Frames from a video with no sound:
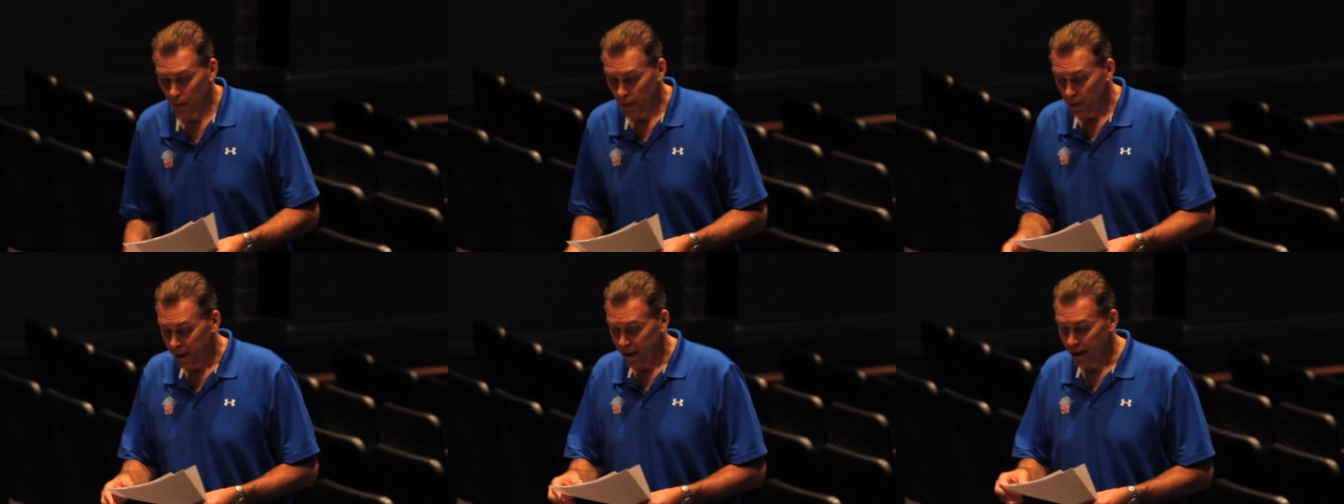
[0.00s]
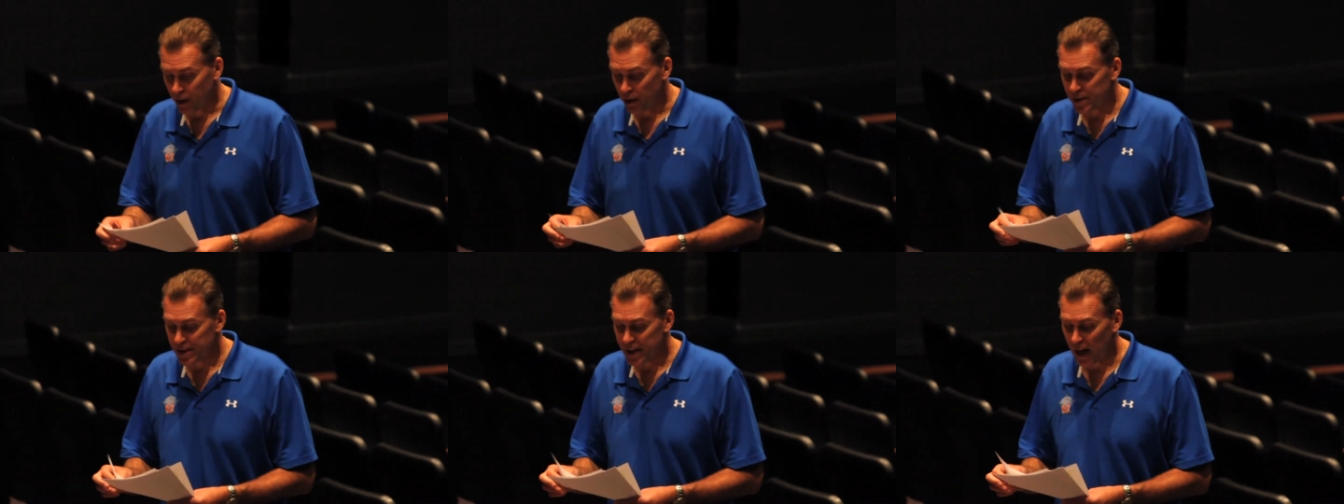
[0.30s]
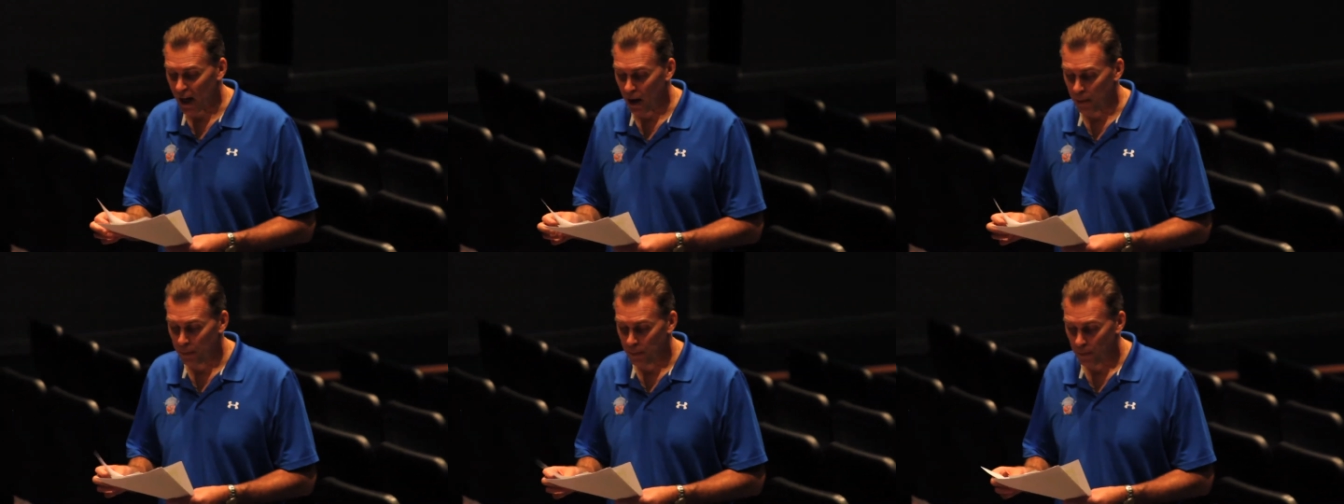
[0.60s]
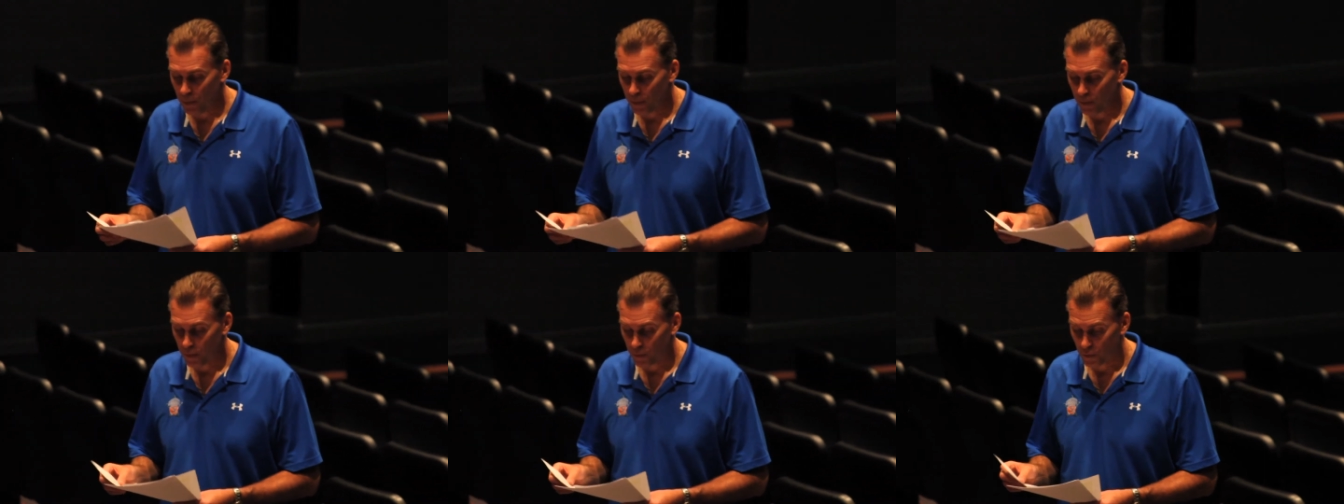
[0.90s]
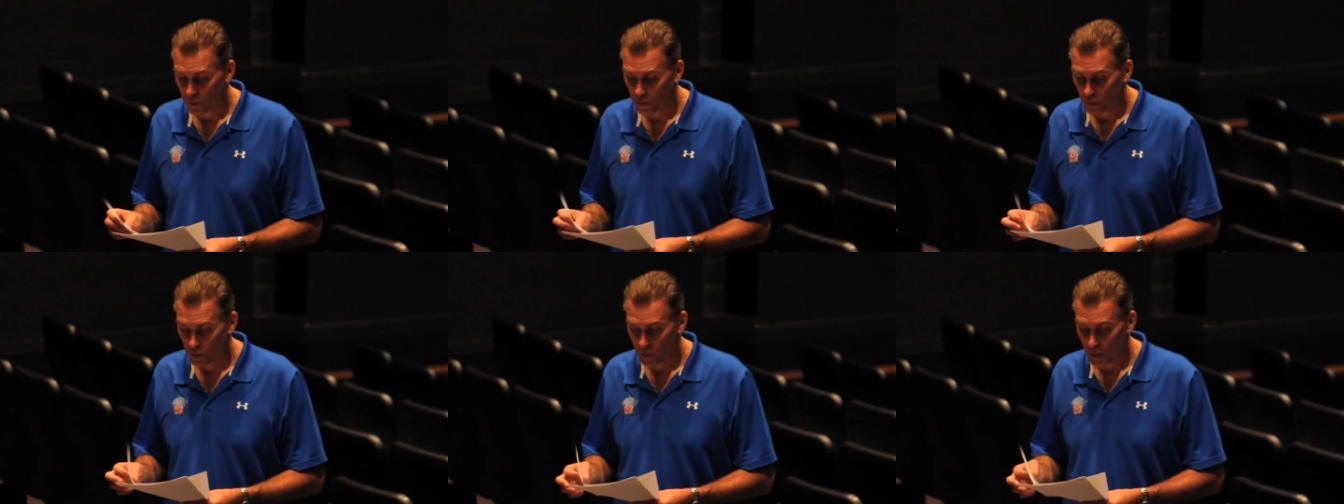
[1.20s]
Here's
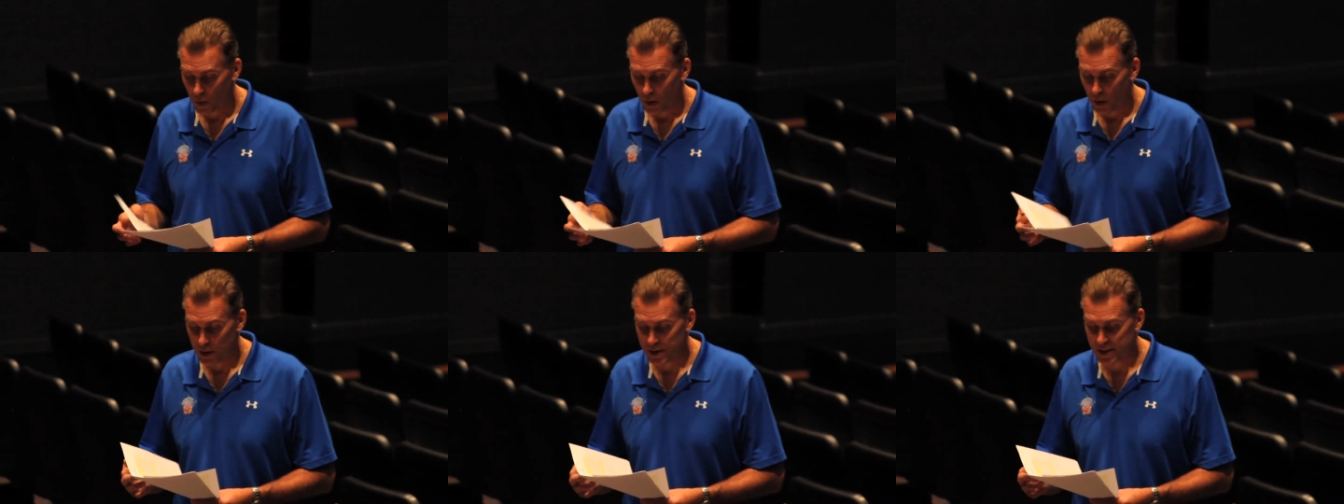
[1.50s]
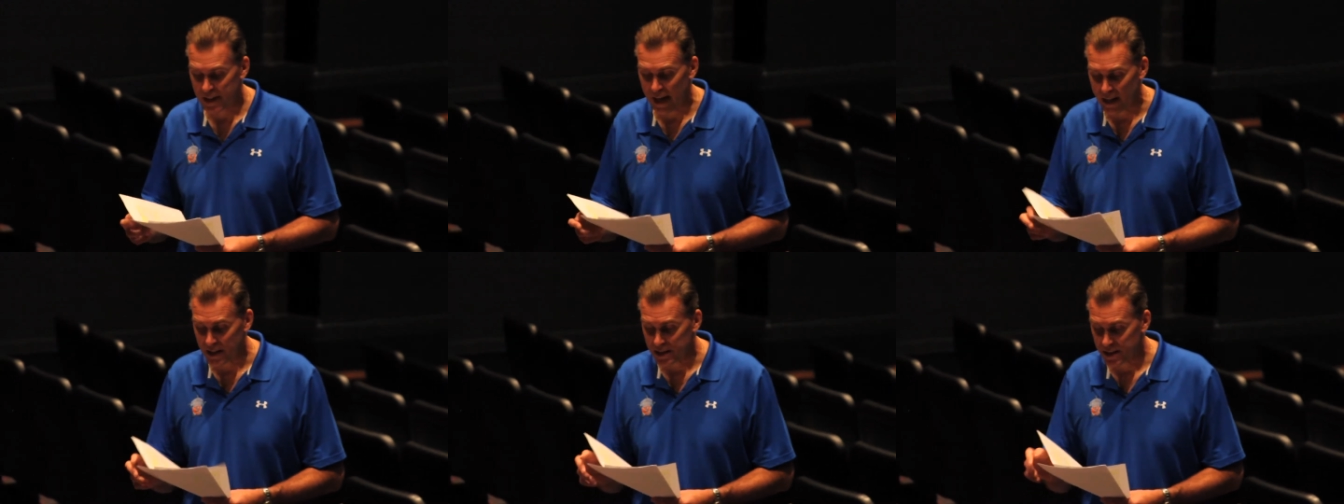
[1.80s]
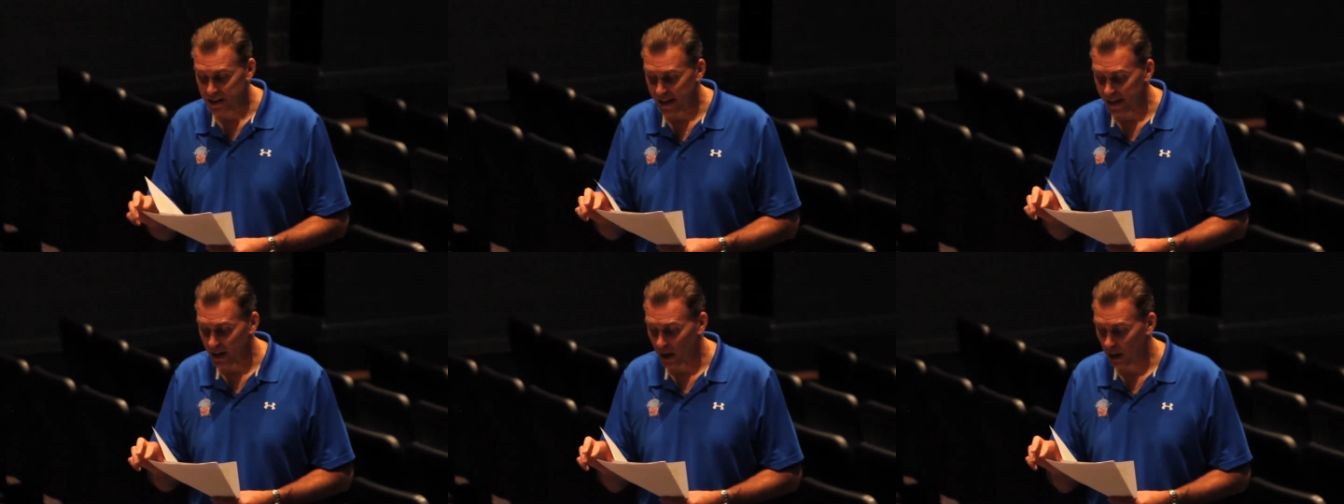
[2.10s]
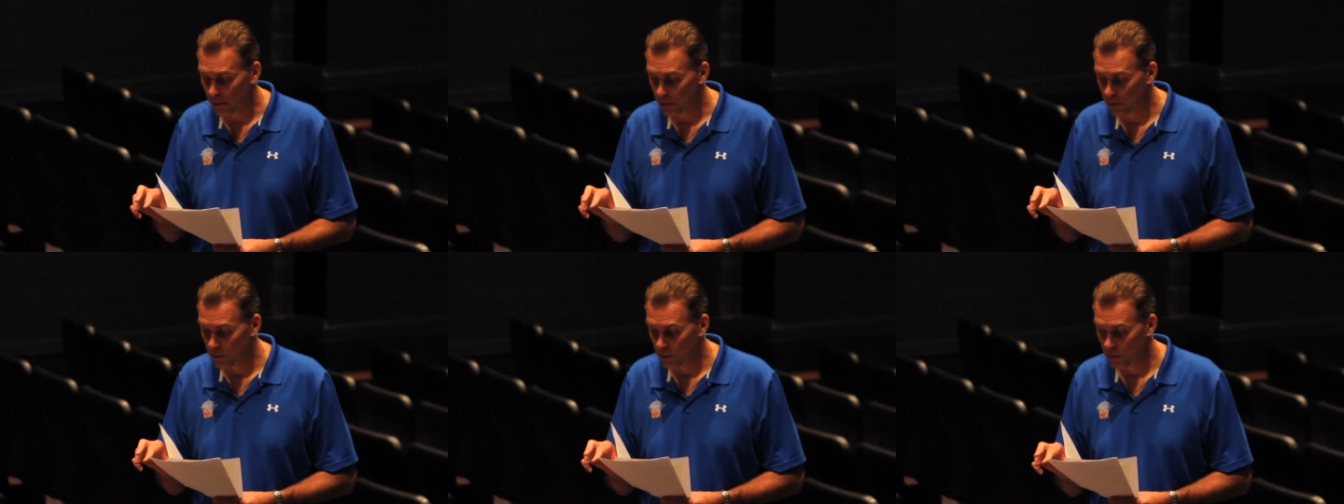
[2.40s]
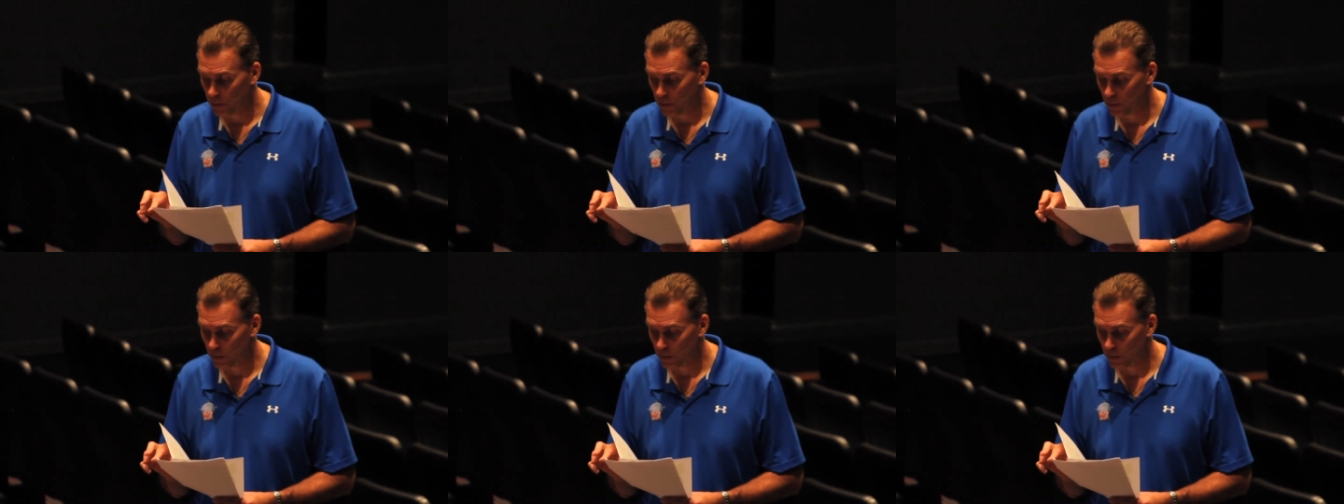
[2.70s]
Hassan, stand up.